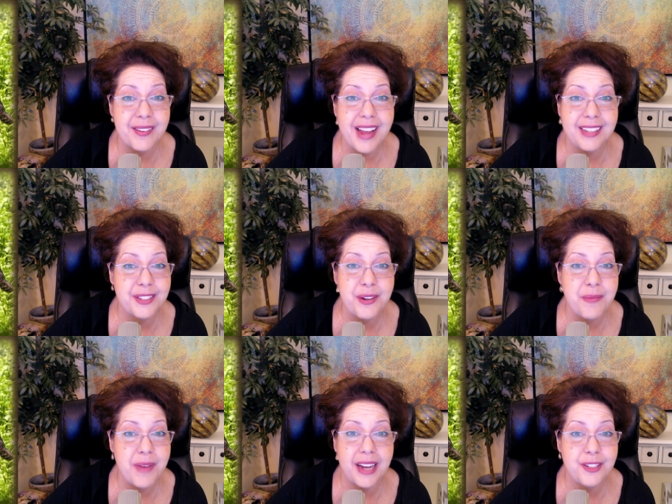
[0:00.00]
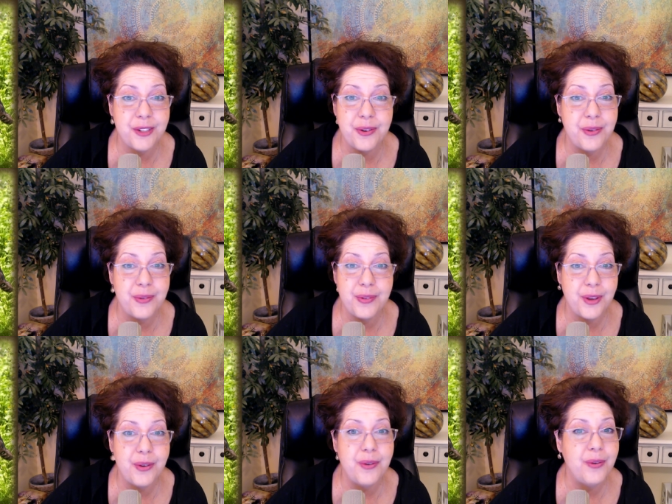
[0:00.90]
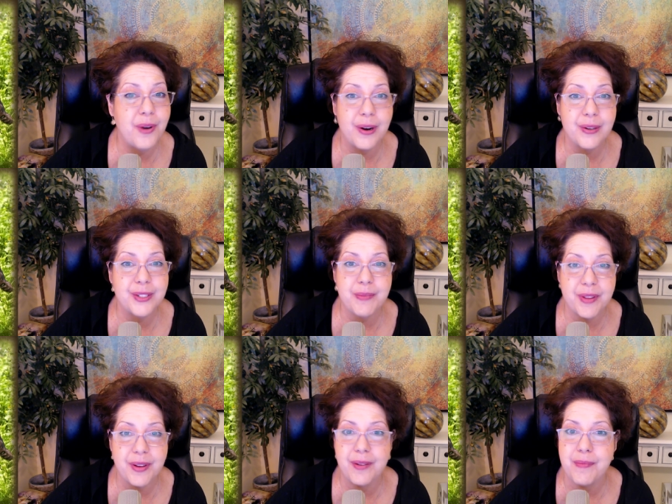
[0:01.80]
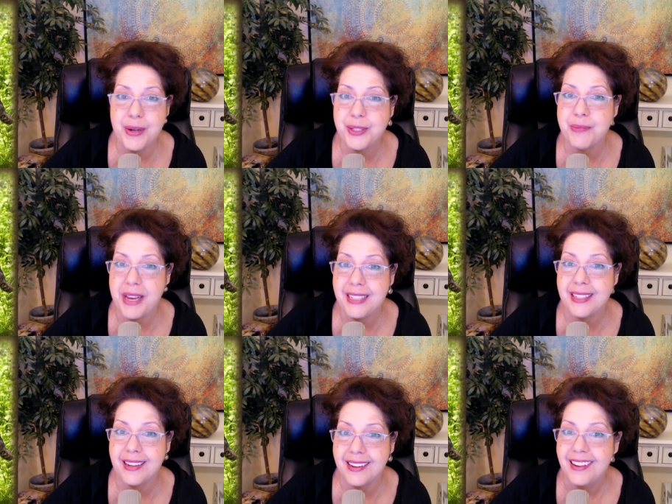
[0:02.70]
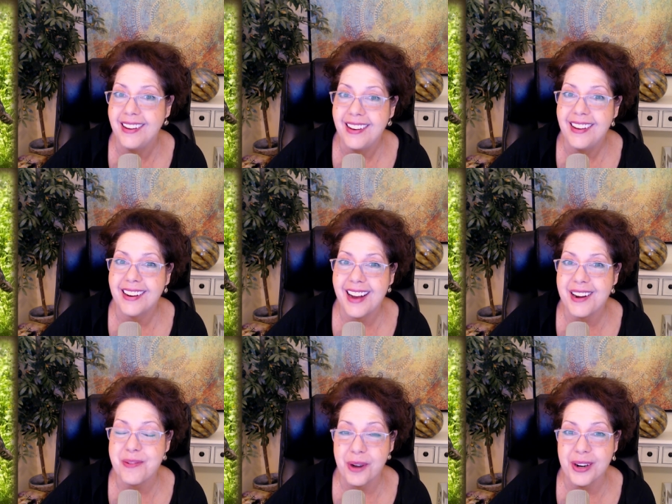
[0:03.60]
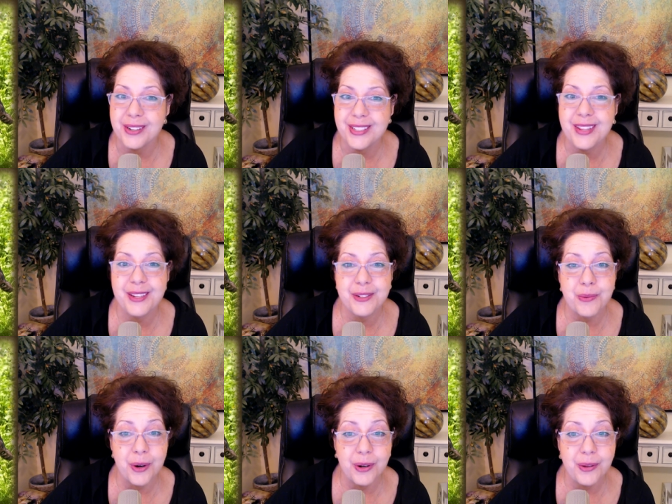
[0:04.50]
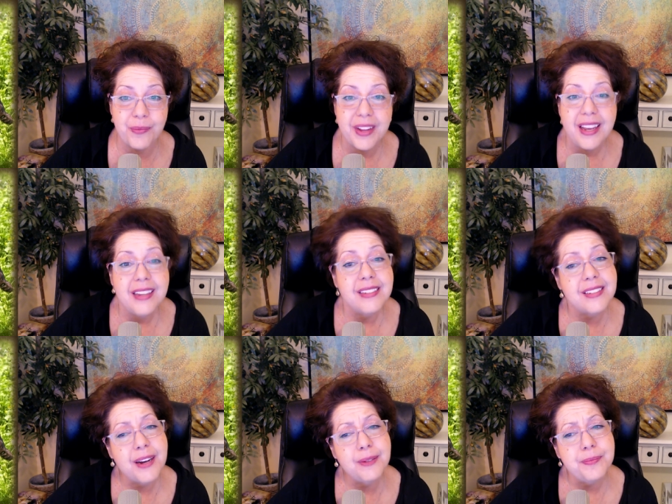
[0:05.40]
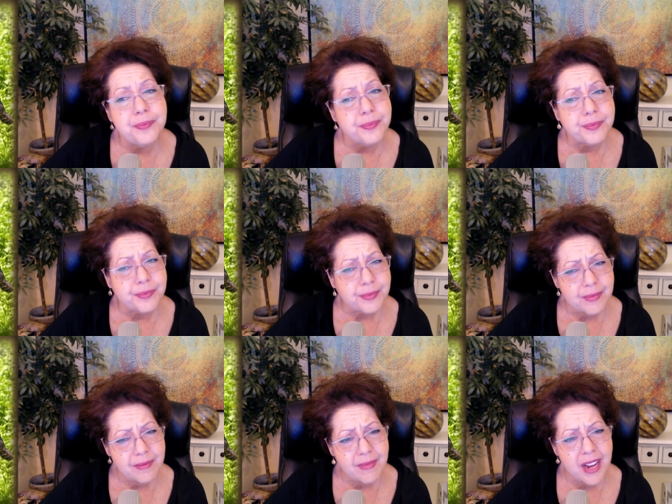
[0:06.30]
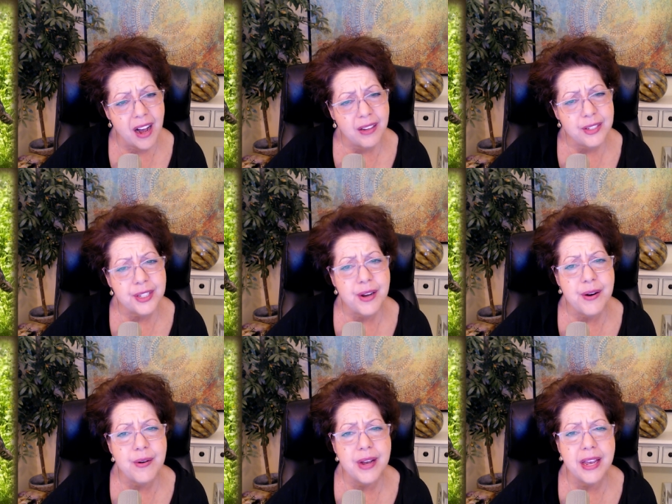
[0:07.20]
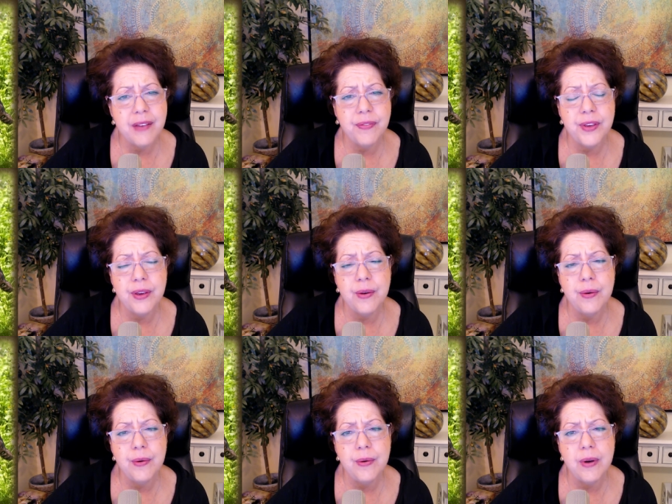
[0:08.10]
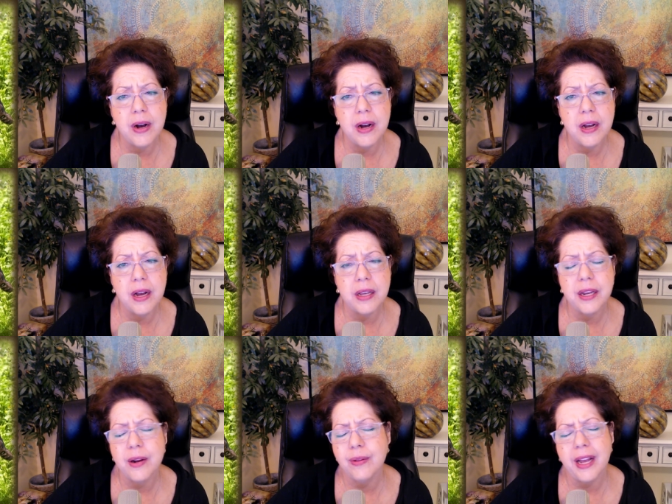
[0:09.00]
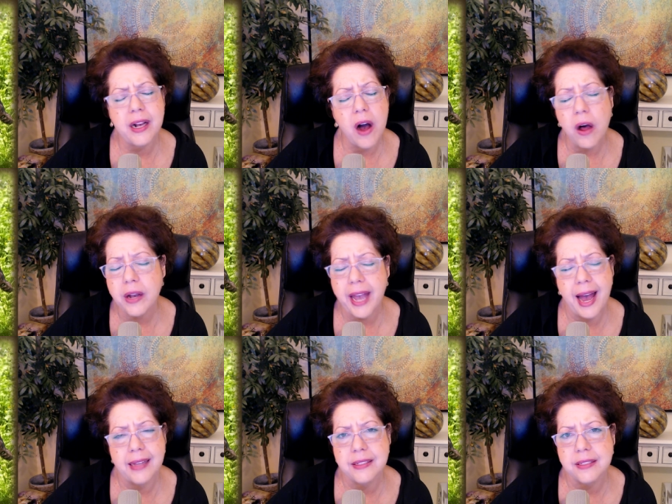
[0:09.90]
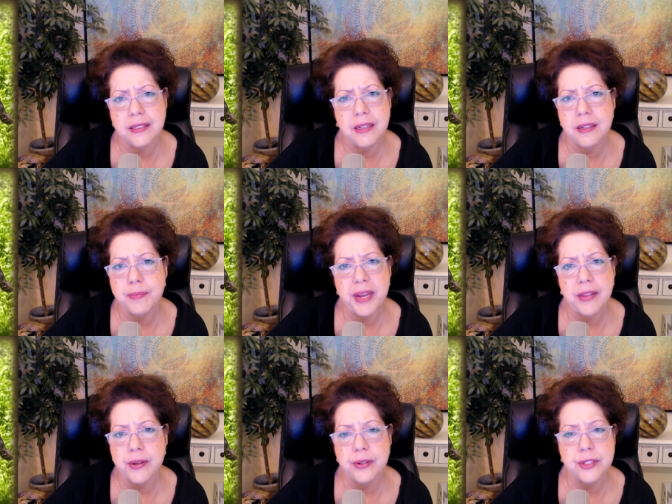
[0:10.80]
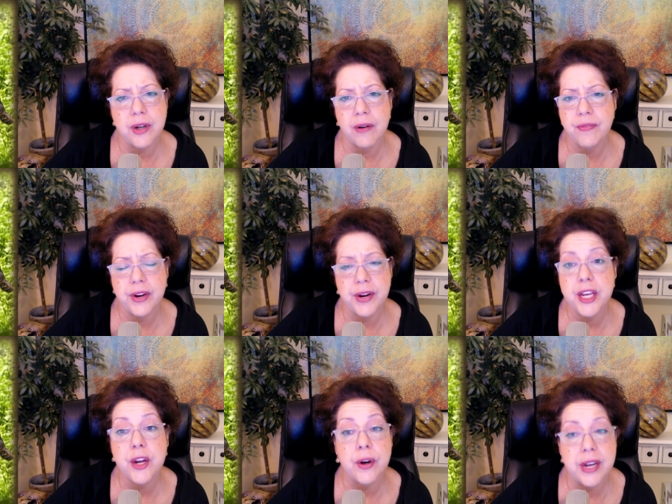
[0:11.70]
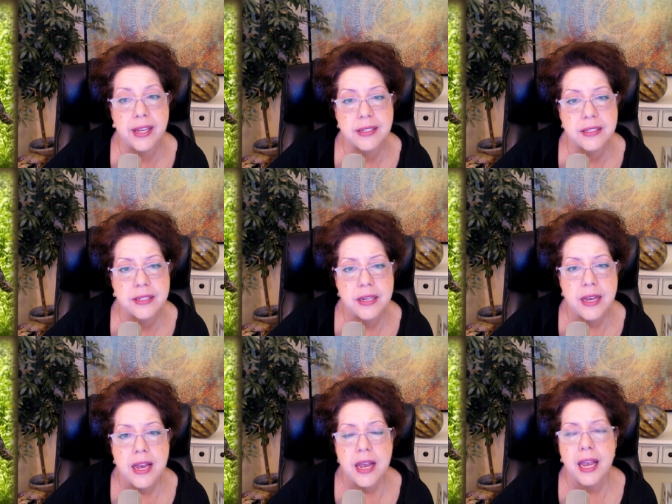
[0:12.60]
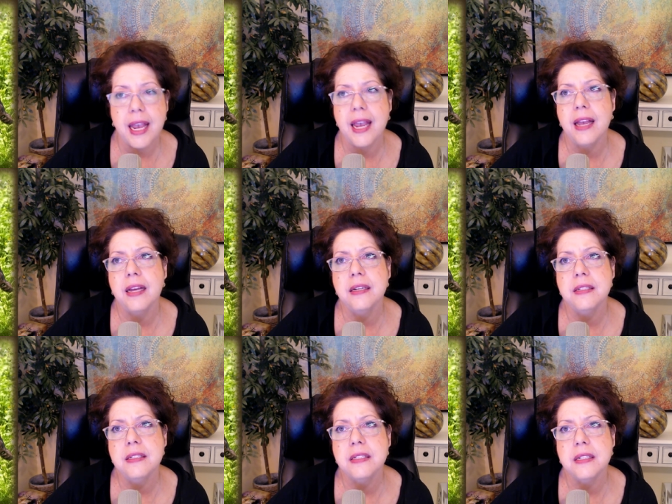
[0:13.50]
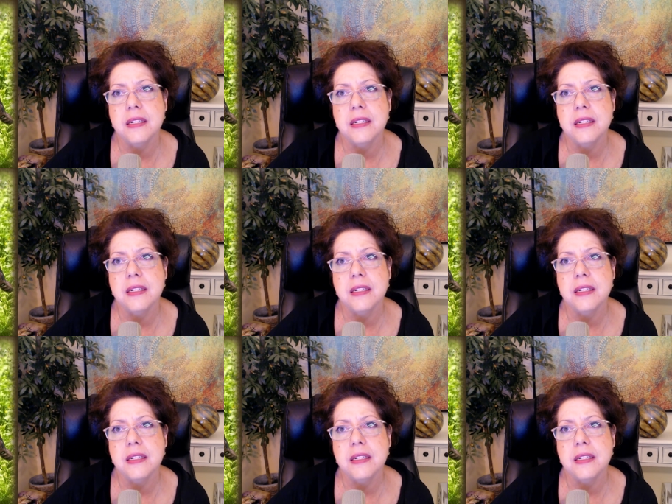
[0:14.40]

that so much. You you are some of the most amazing kind of workers in this world. So also, if you Uh, you know, like all cats, uh, panthers are very curious, and